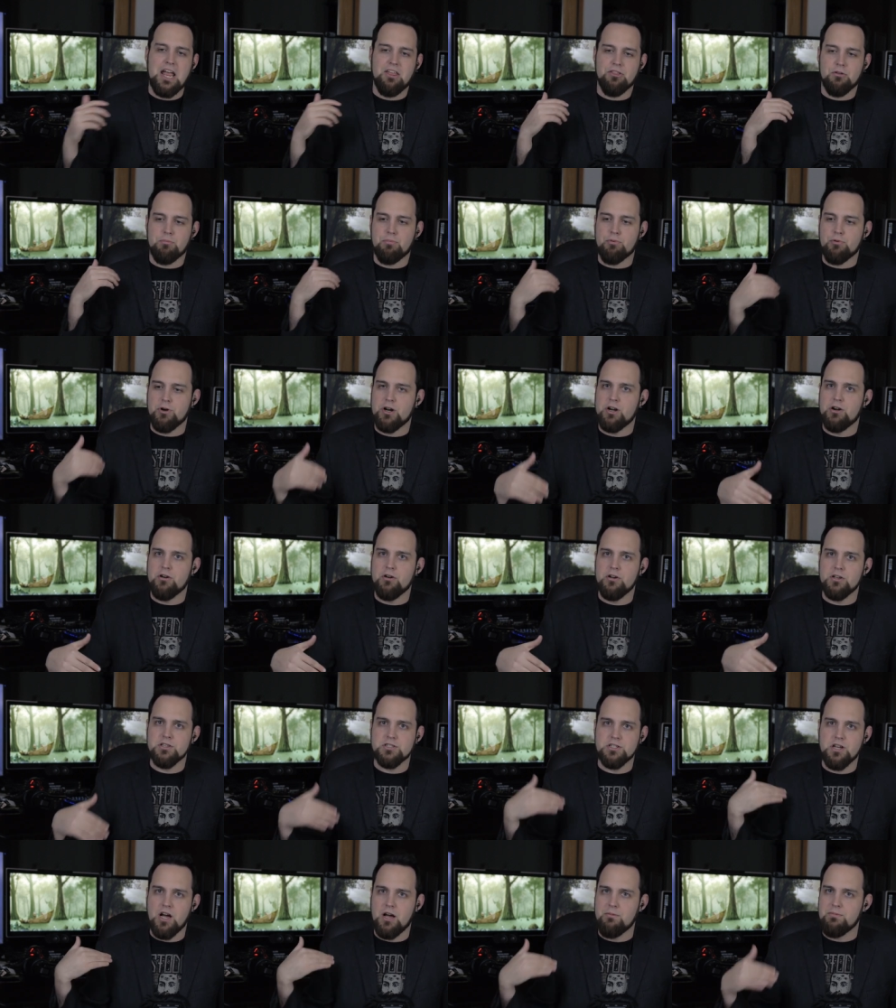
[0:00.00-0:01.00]
Hey, the
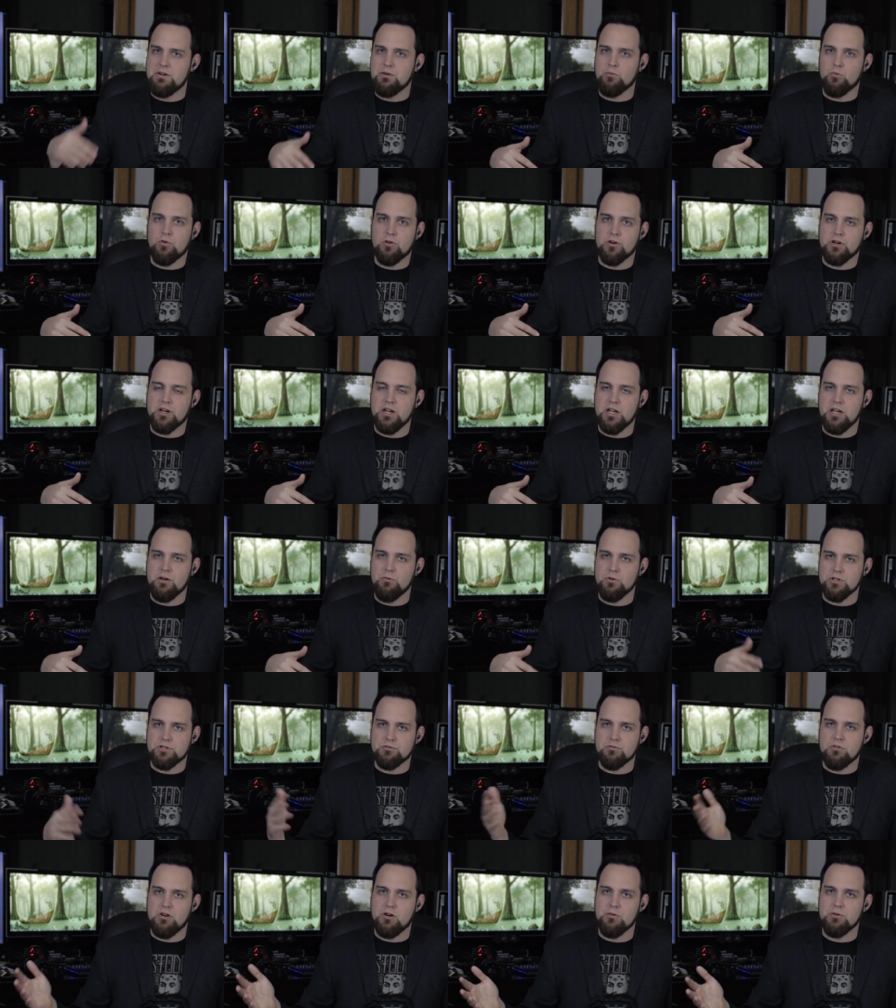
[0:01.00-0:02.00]
printer has not been working.
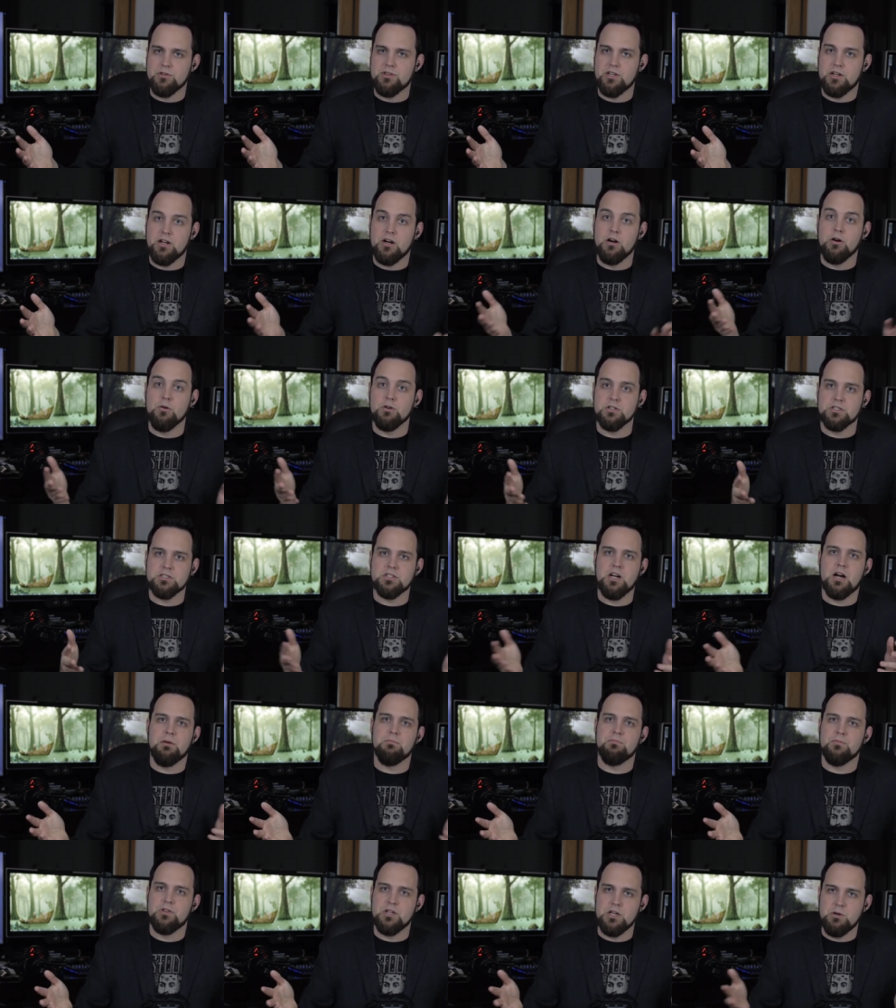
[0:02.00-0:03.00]
What's wrong with it? Oh, it's
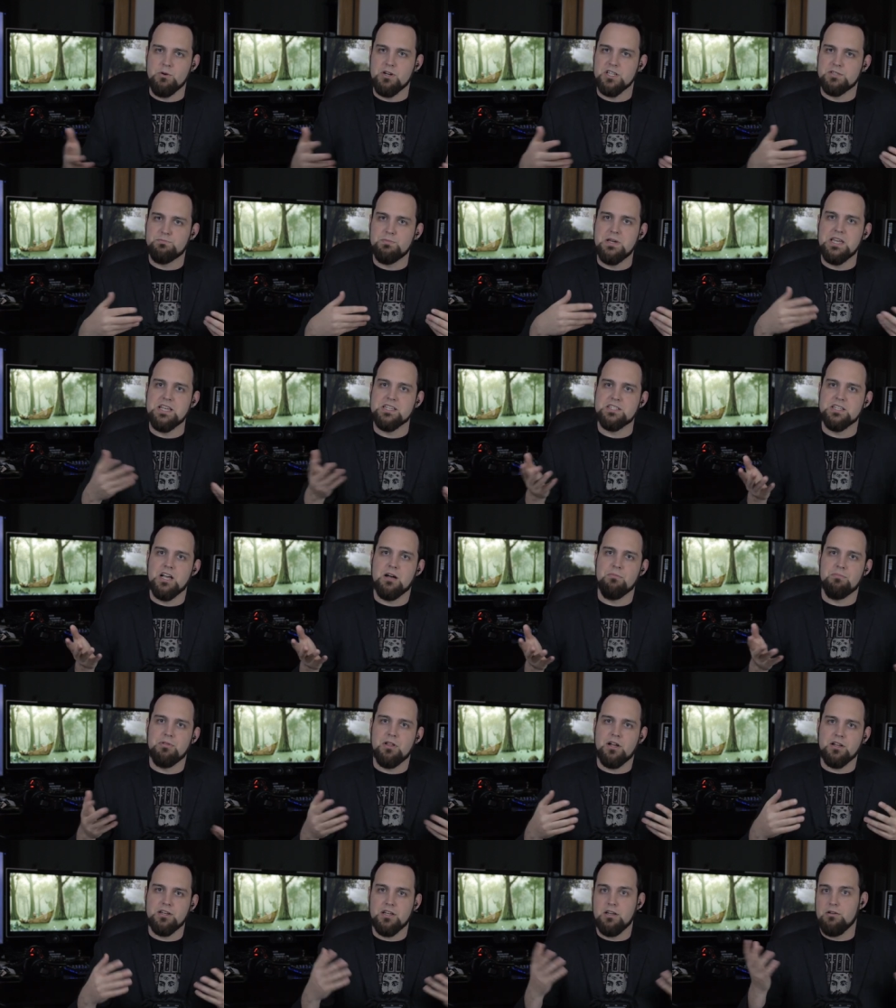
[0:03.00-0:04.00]
not, the USB is
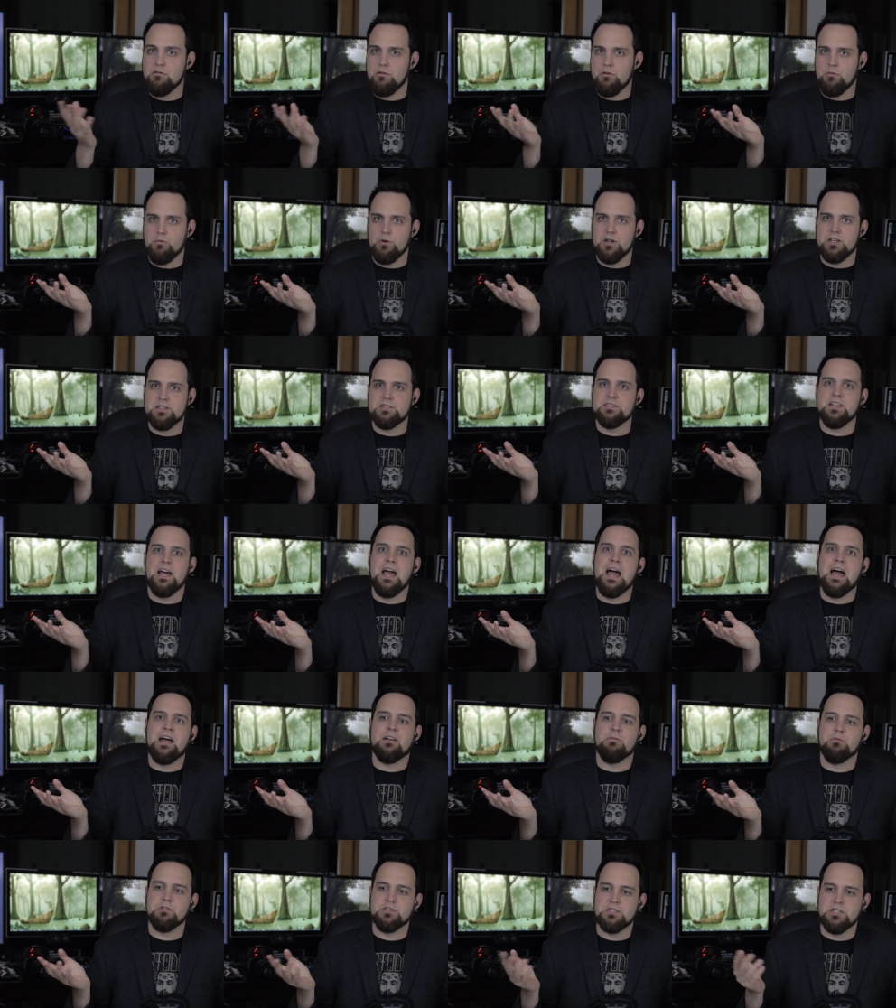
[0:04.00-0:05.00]
not plugged in. Well, what is
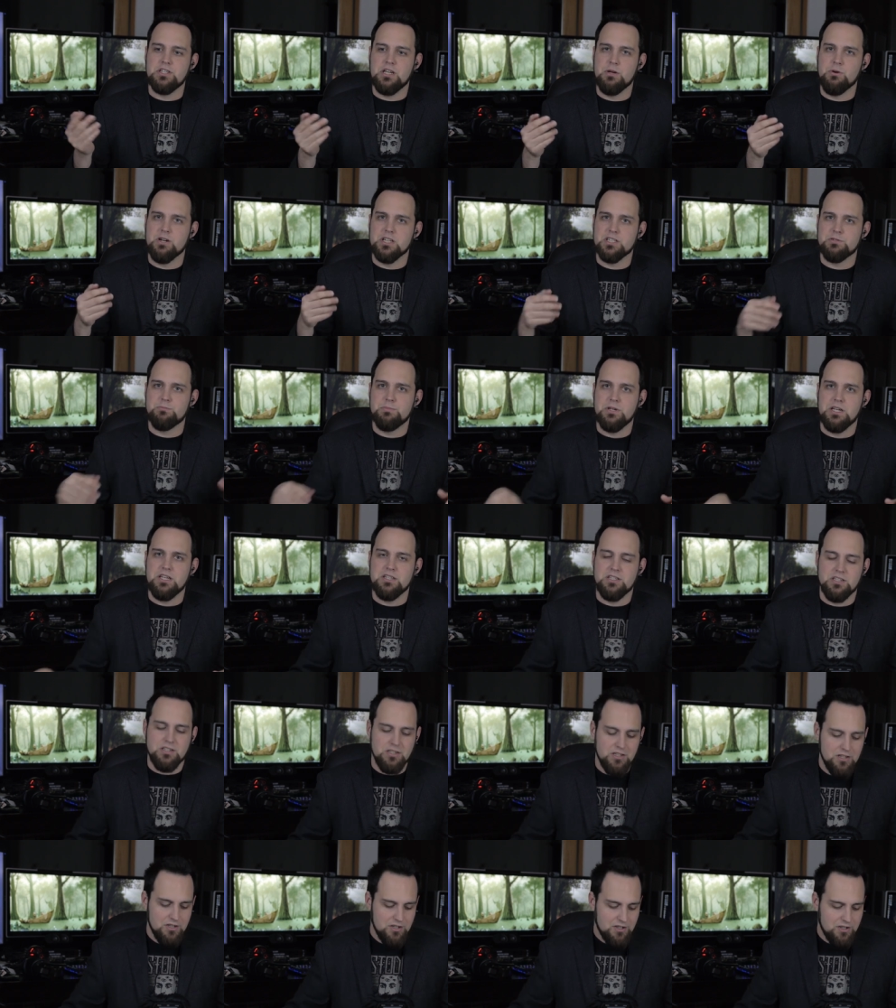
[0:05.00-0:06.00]
that? What's a
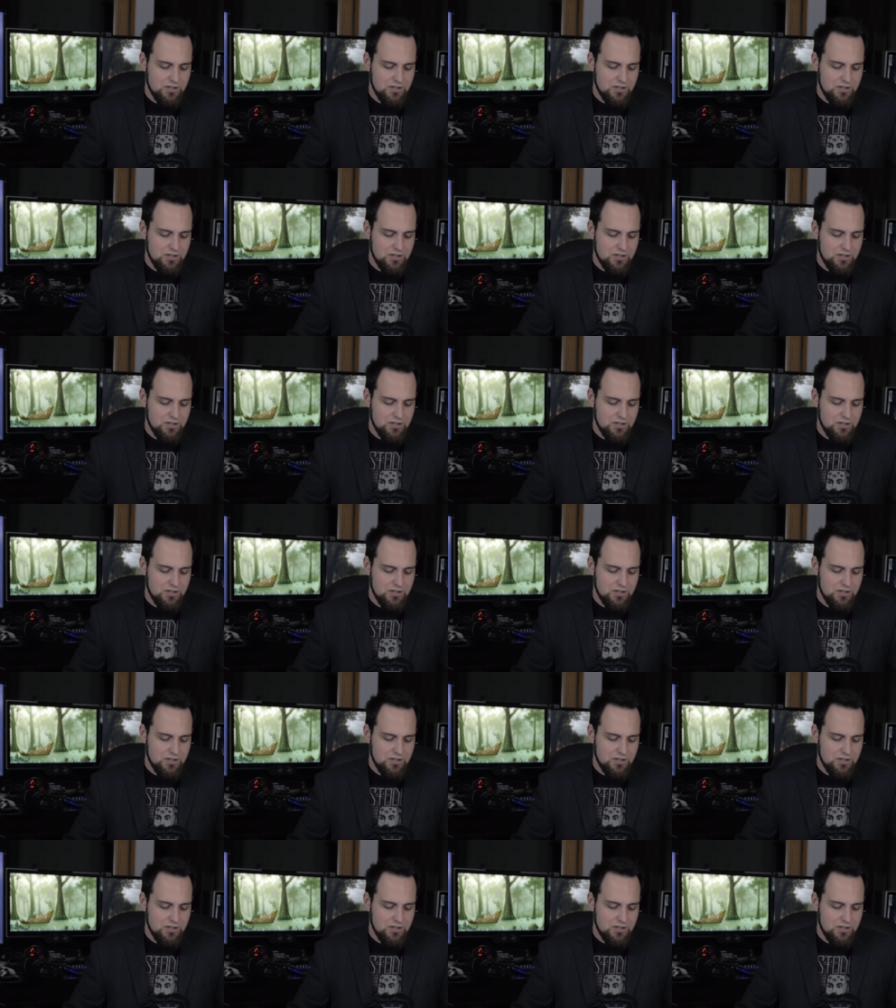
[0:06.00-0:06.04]
USB?